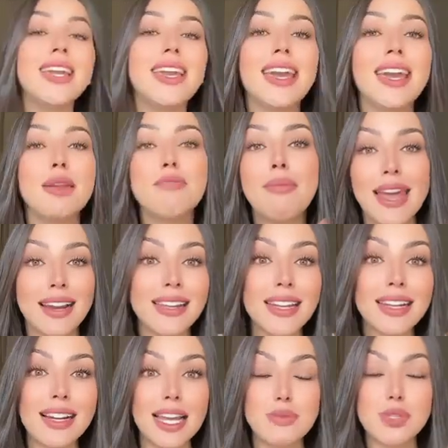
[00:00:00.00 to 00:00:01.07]
And
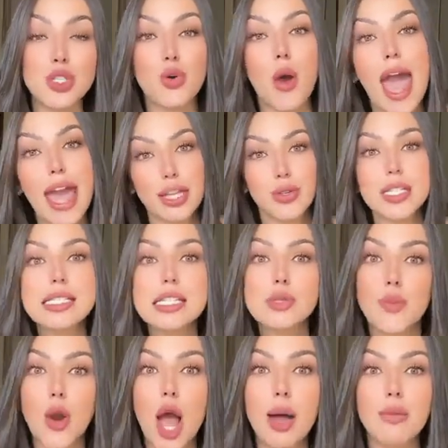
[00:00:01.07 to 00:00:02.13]
Mitolyn claims to address this
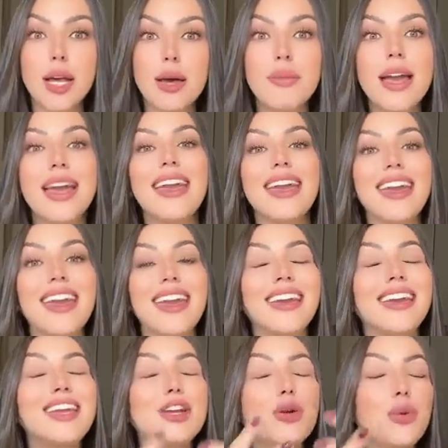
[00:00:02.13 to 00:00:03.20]
problem
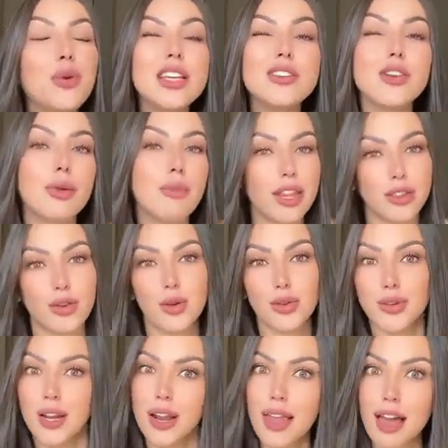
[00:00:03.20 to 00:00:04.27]
and increase your
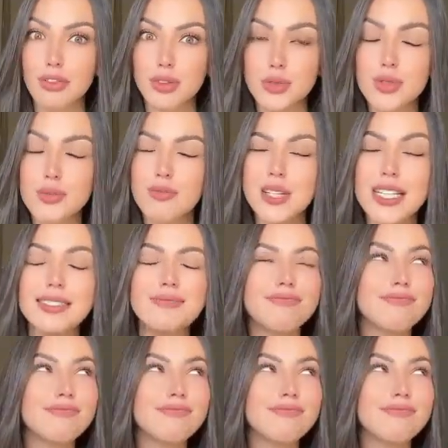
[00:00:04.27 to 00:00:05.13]
mitochondrial levels. But